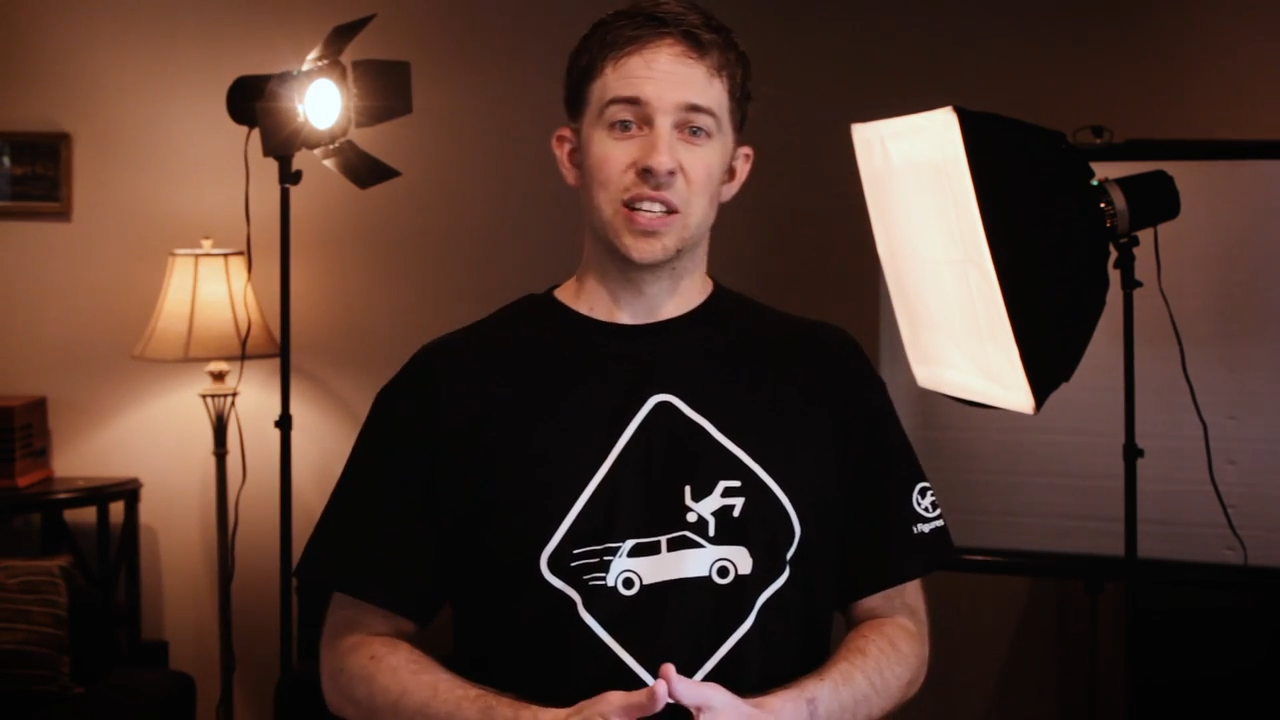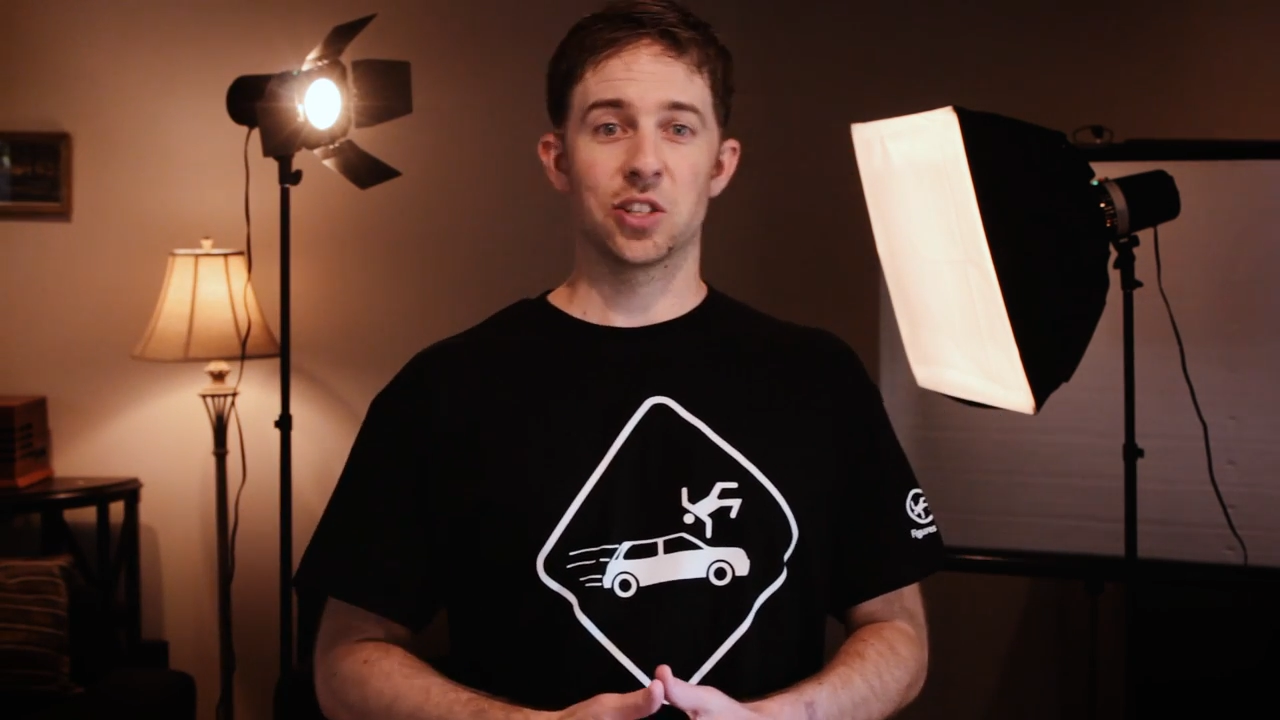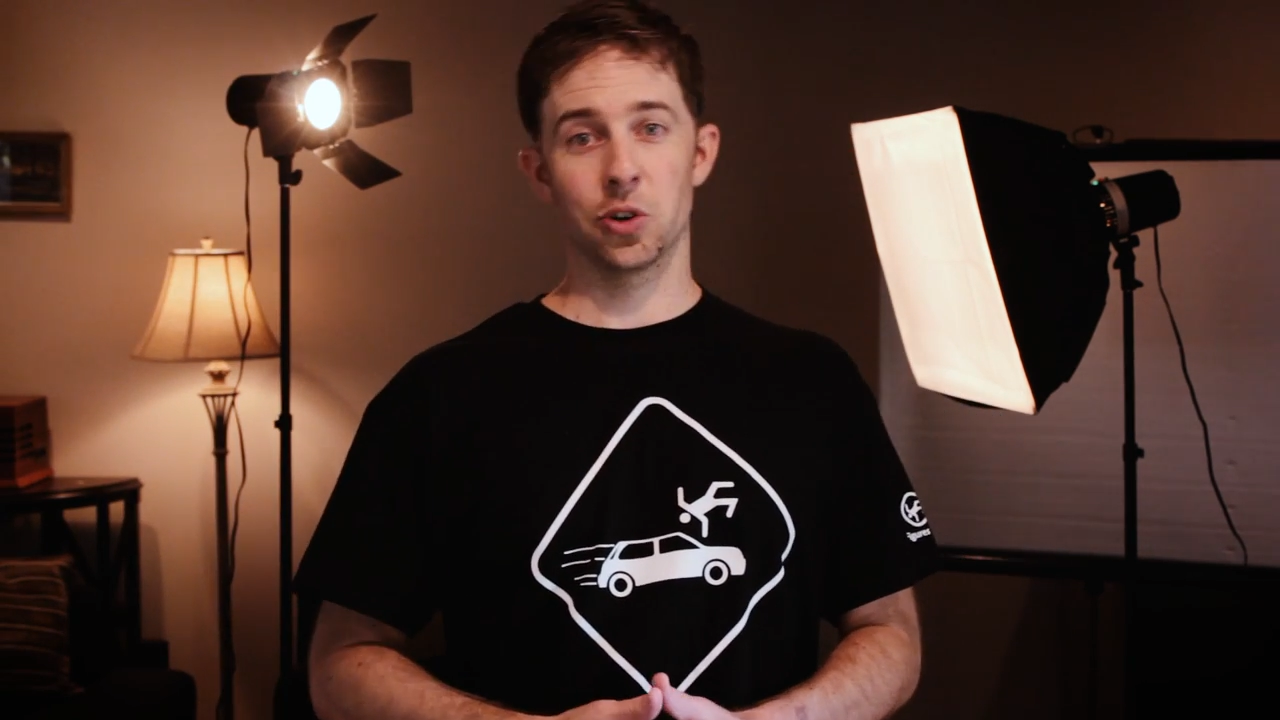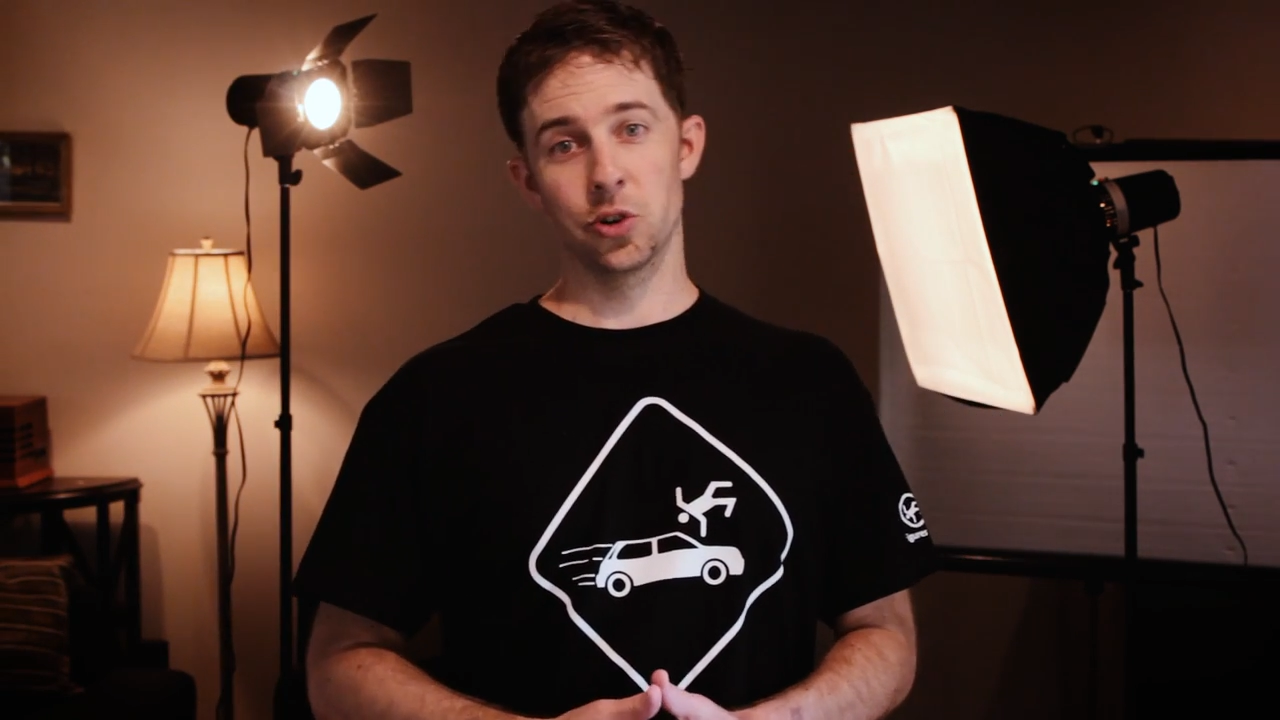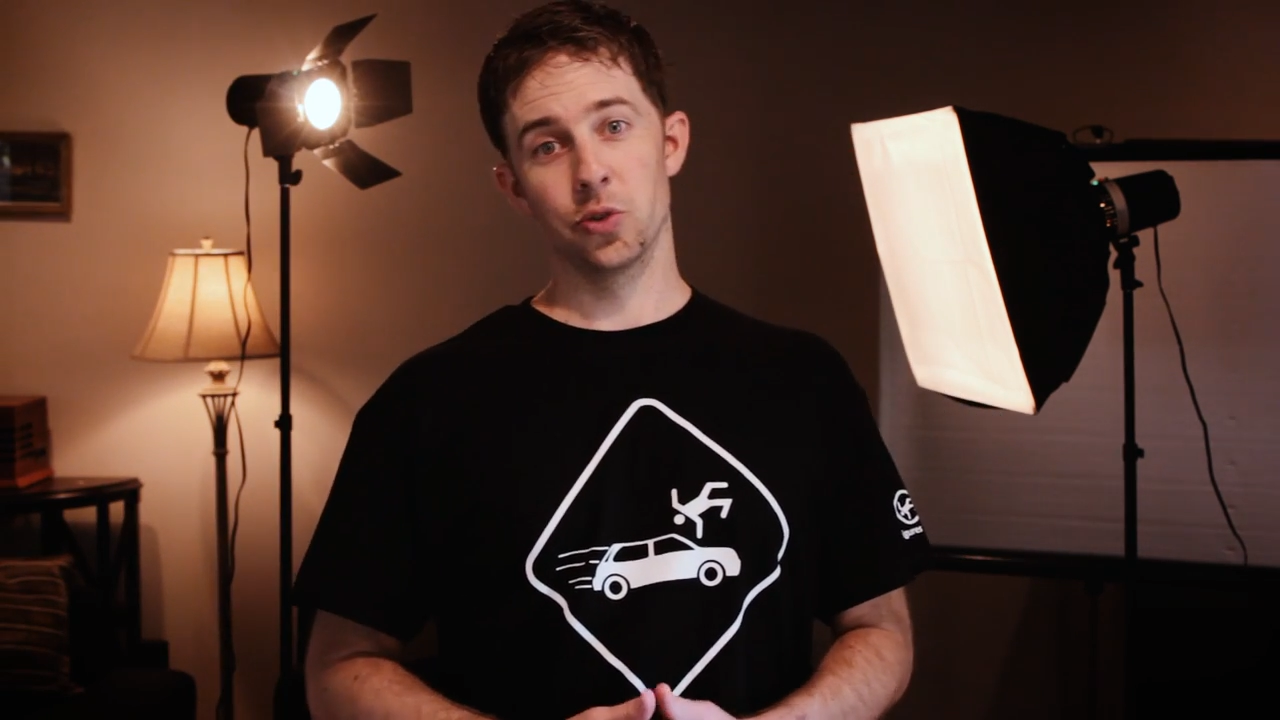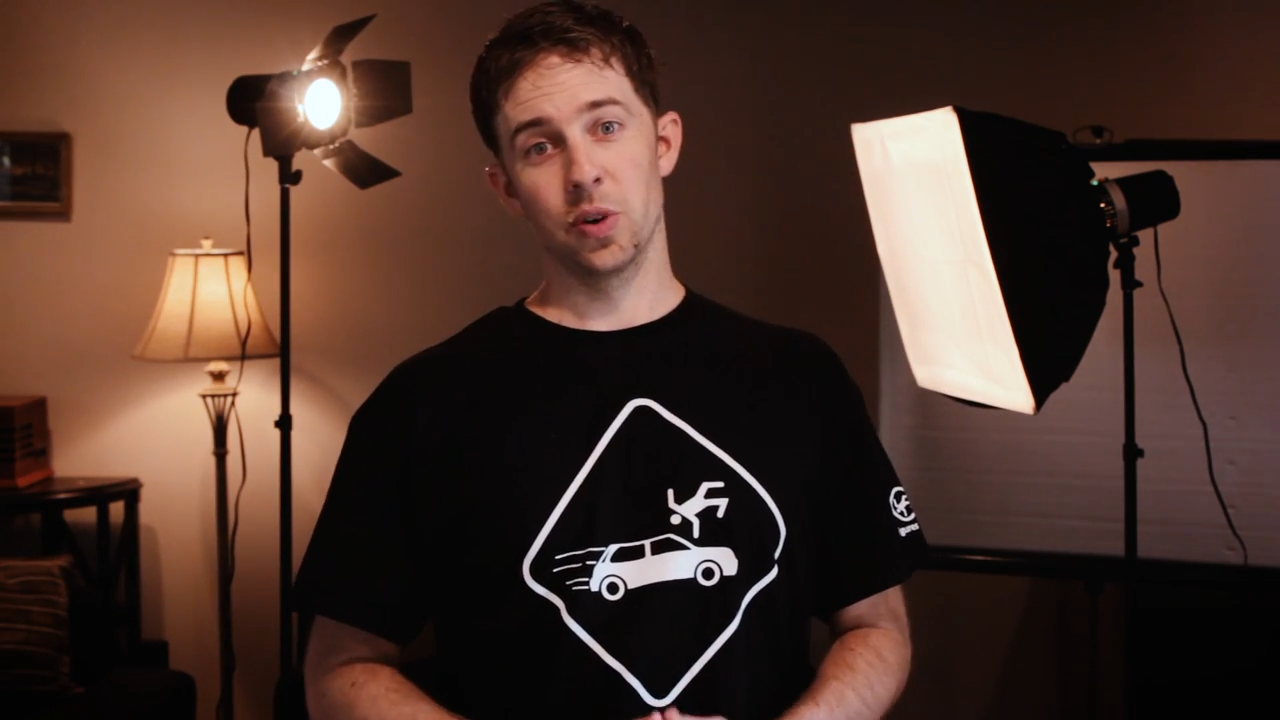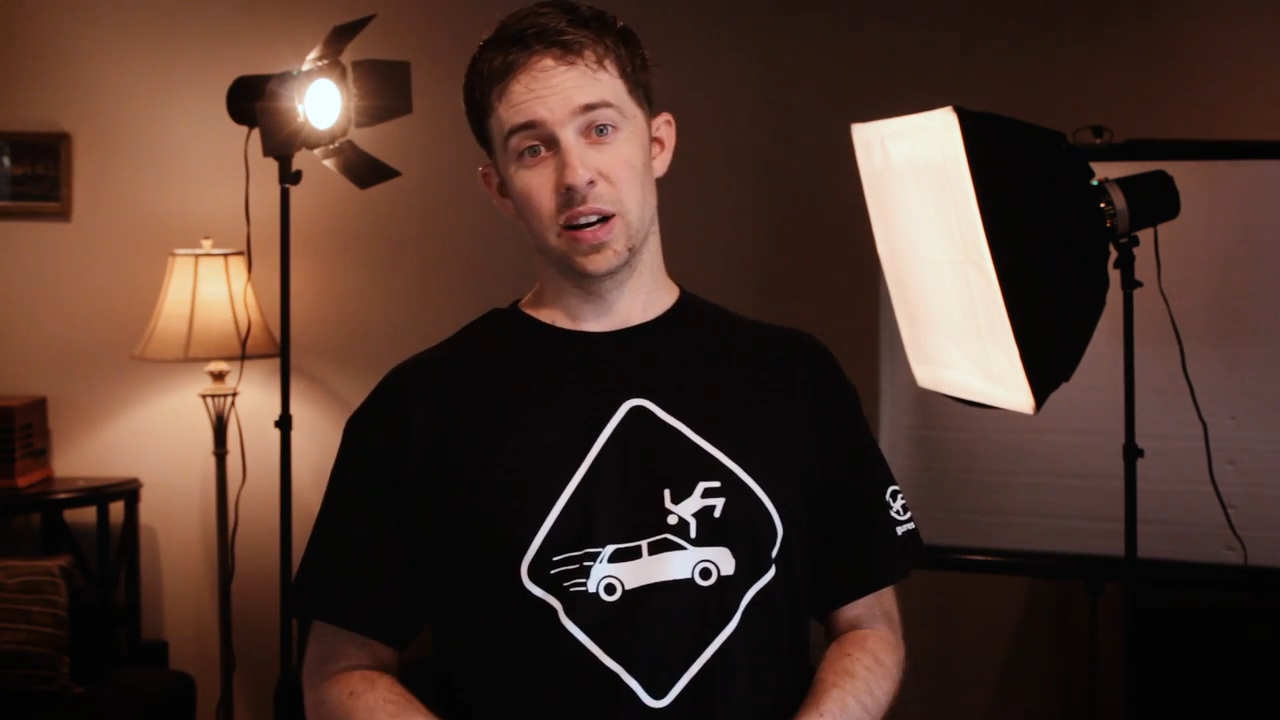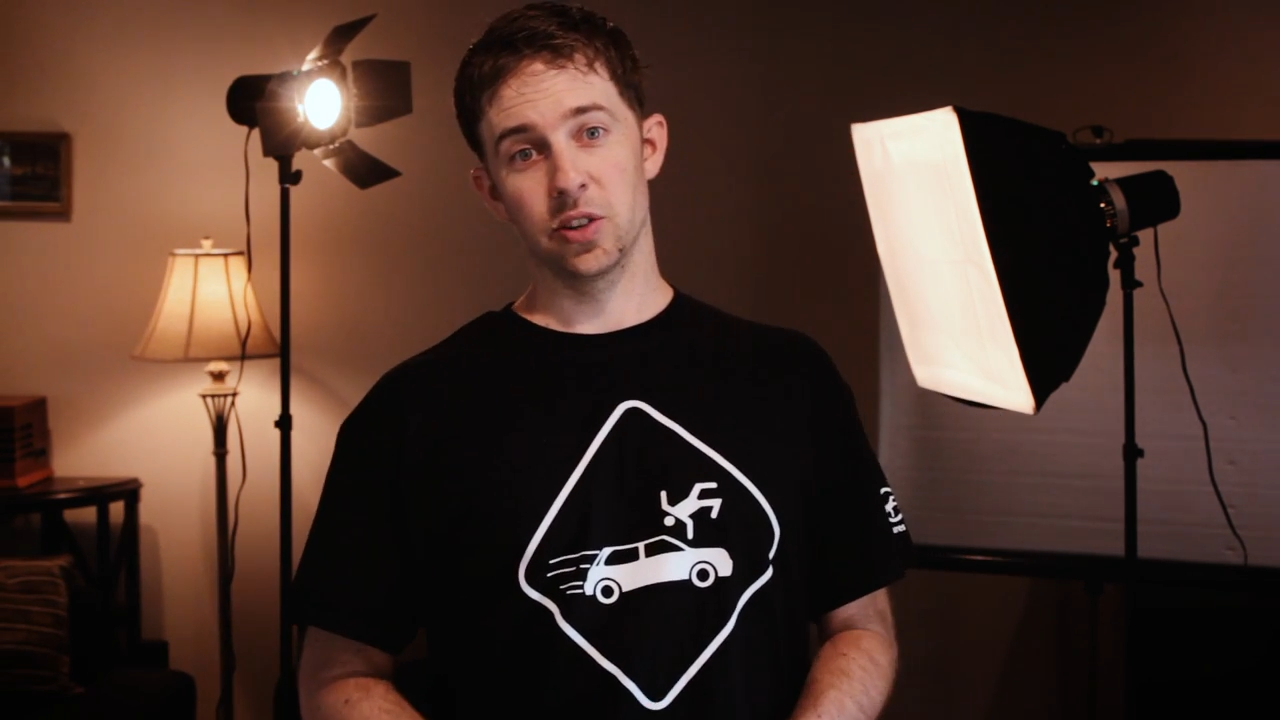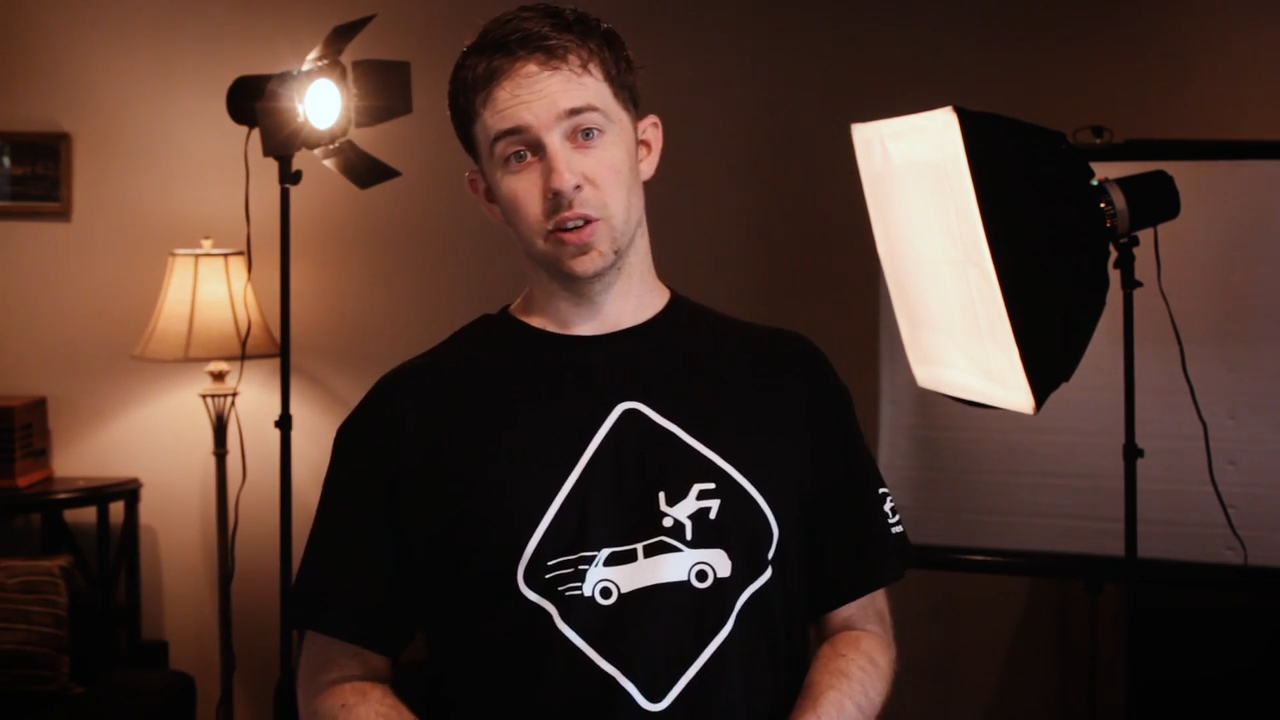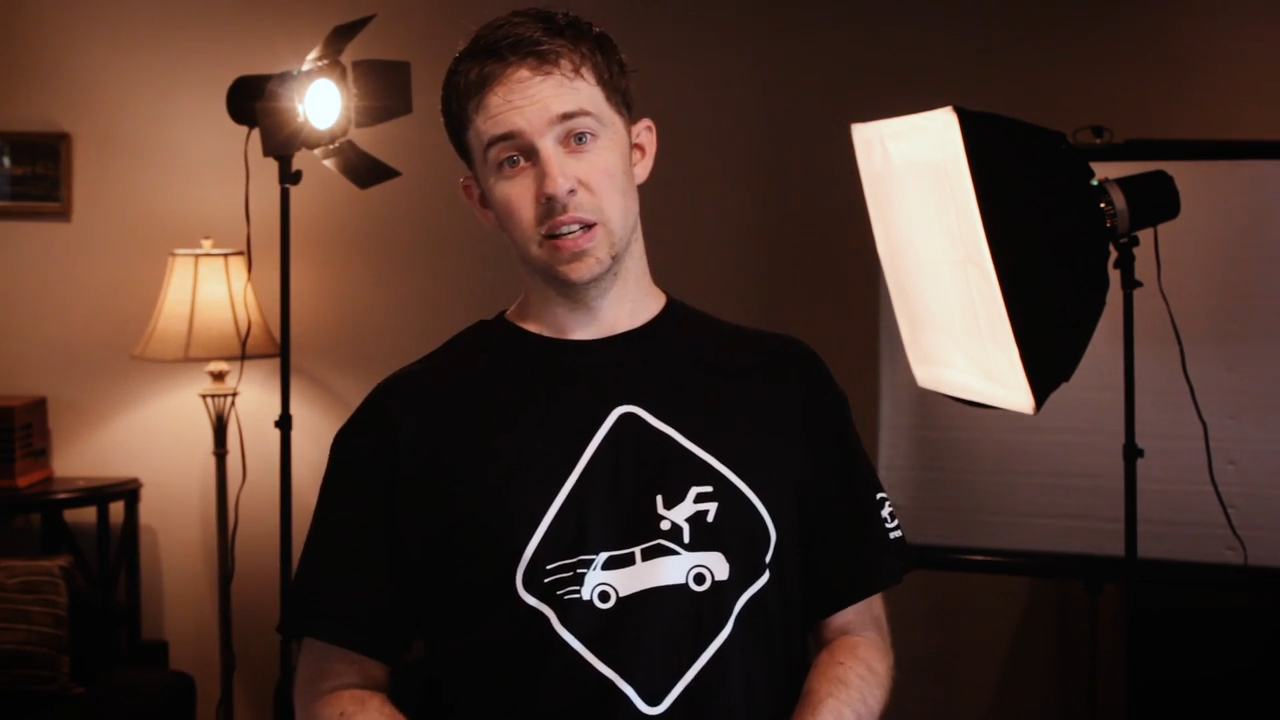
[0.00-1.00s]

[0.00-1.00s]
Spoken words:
a certain director